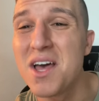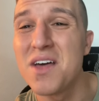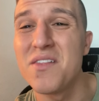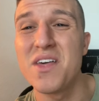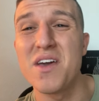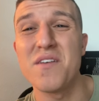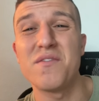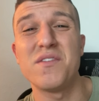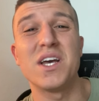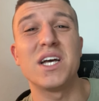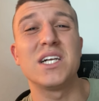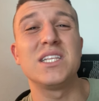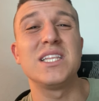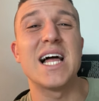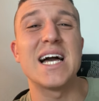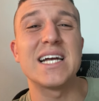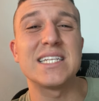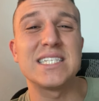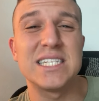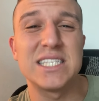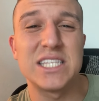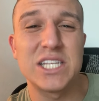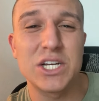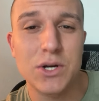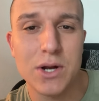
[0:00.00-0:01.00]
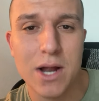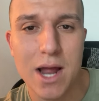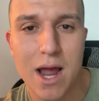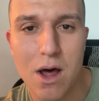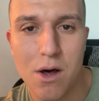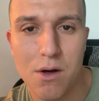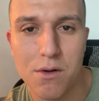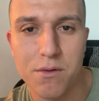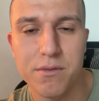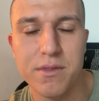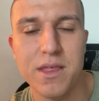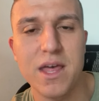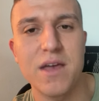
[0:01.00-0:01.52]
They've neglected their
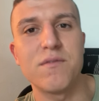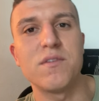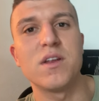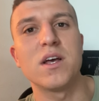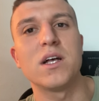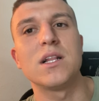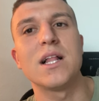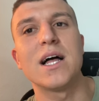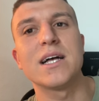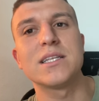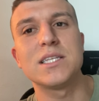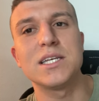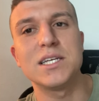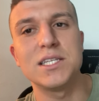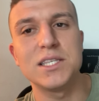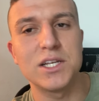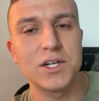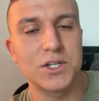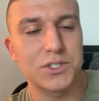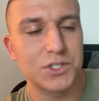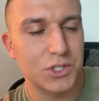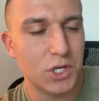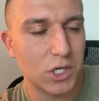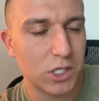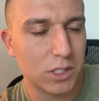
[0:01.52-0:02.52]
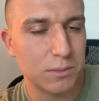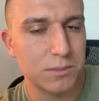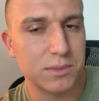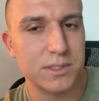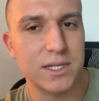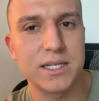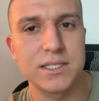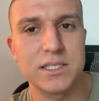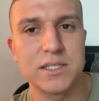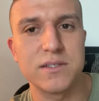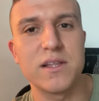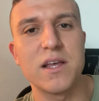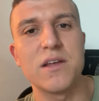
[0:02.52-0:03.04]
health. They've neglected their
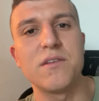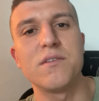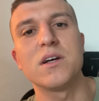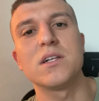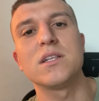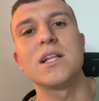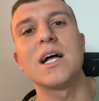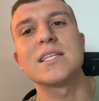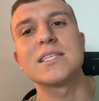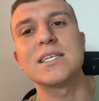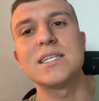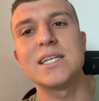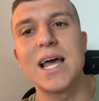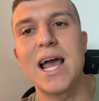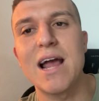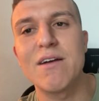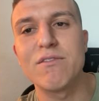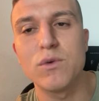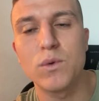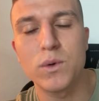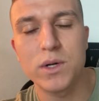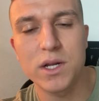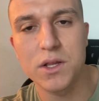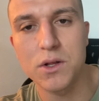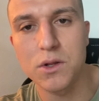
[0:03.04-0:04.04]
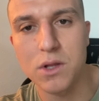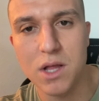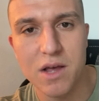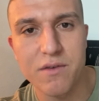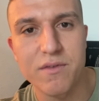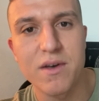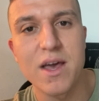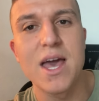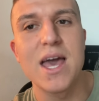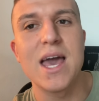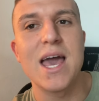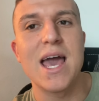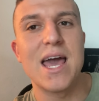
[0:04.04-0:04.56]
circumstances. They've neglected everyone in their
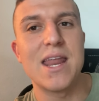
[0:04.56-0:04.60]
life.